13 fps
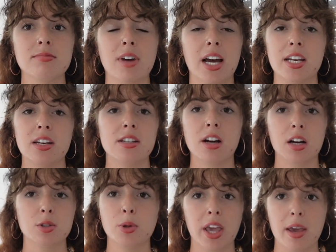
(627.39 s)
I need to
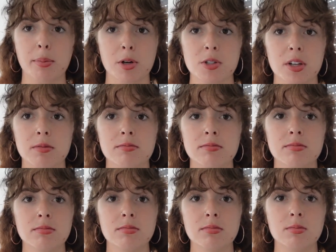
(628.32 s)
talk to a gay person.
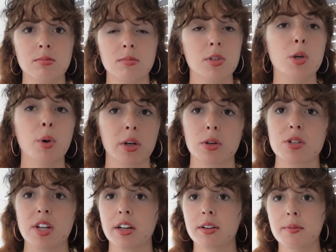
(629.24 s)
You
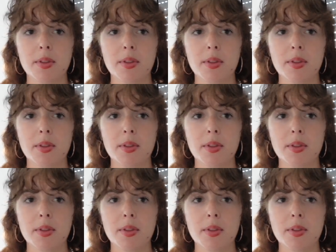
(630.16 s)
understand.